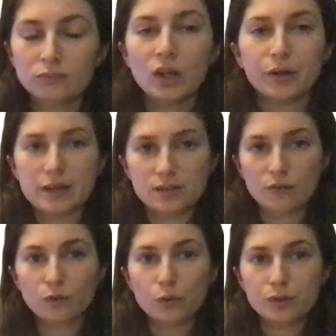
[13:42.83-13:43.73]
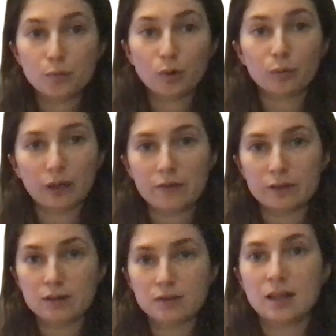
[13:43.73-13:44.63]
Okay, so I've also put my
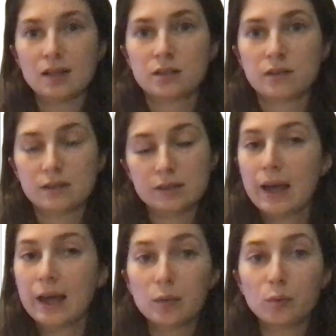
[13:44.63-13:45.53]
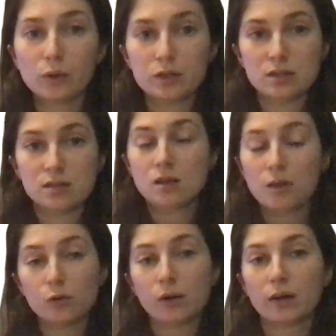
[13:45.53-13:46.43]
evidence into this table, which is
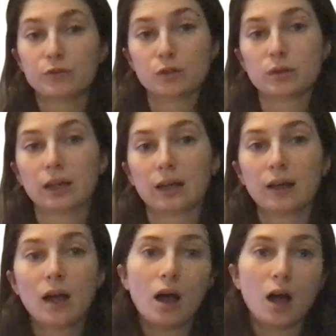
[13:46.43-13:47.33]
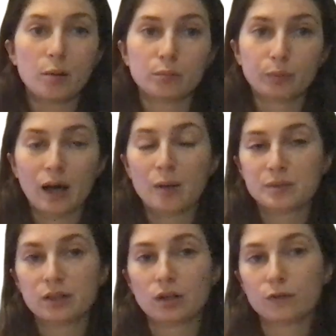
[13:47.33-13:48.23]
another way of doing it. Um, perhaps, you
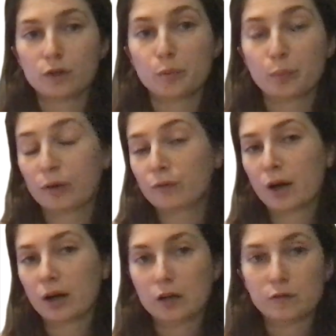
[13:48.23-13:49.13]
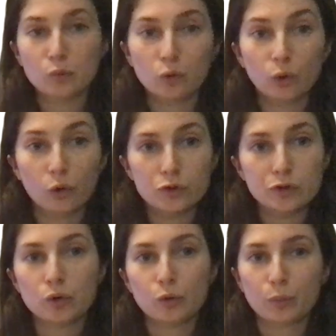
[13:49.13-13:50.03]
know, if you prefer kind of a more
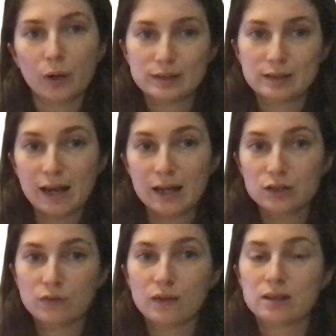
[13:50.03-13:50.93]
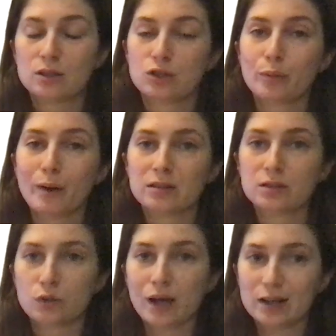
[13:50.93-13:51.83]
logical presentation of this as you practice
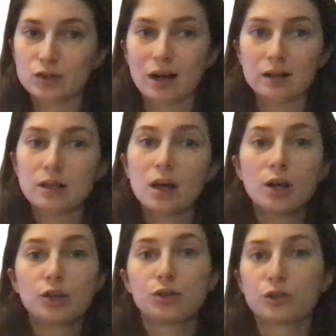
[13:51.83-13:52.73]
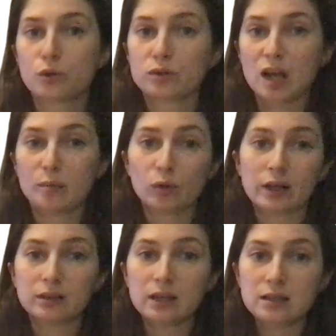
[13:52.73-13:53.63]
your extracts, you could do a table like
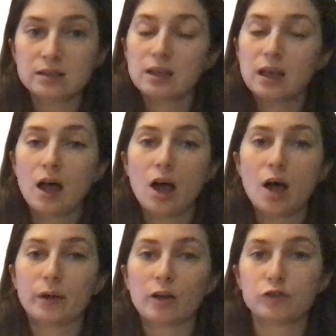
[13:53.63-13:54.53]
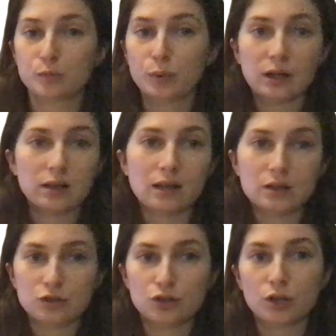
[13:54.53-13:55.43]
this. Um, and I've just put it in there
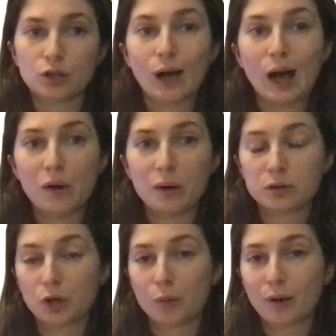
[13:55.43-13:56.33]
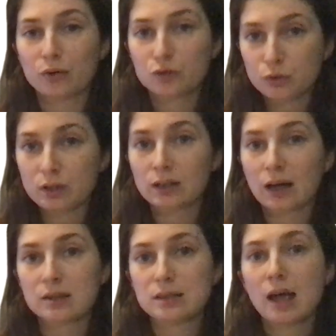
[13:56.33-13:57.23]
to show you how I would go about doing that.